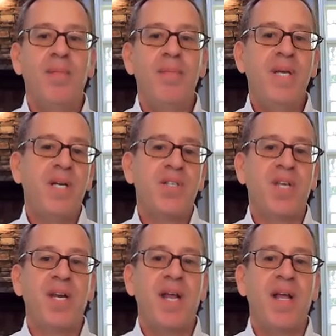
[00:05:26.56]
because
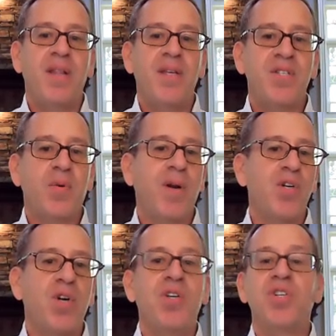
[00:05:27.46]
the
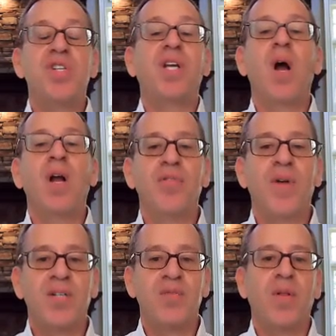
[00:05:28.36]
surrender charges in the
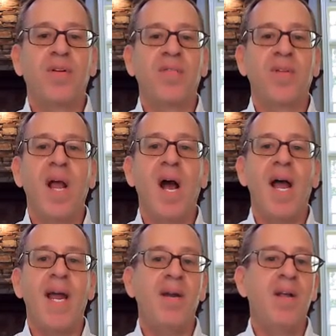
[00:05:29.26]
contract is relatively
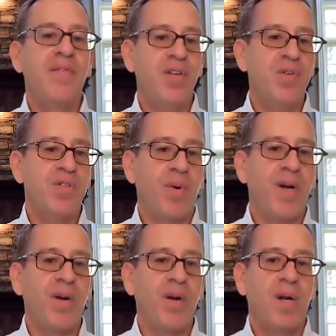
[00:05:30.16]
high and few
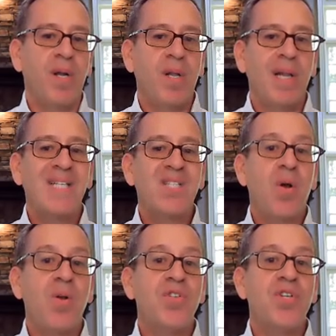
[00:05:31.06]
surrender. Let's
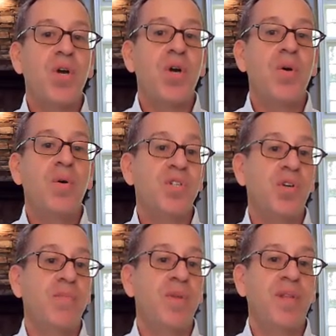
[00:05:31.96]
also
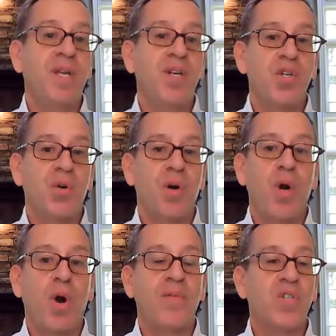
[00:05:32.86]
assume that the insurer
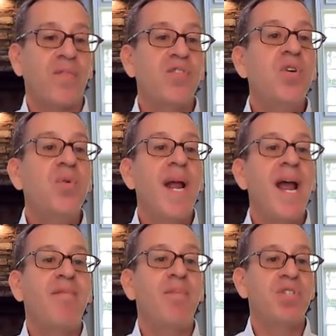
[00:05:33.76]
carves off
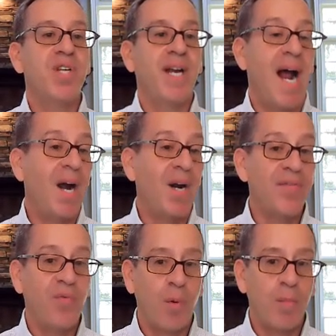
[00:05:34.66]
2.5% out of
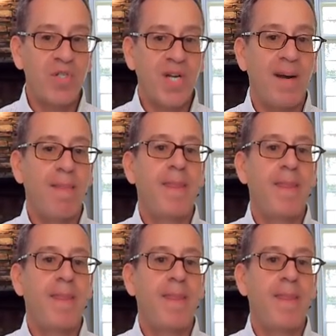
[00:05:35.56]
the 4%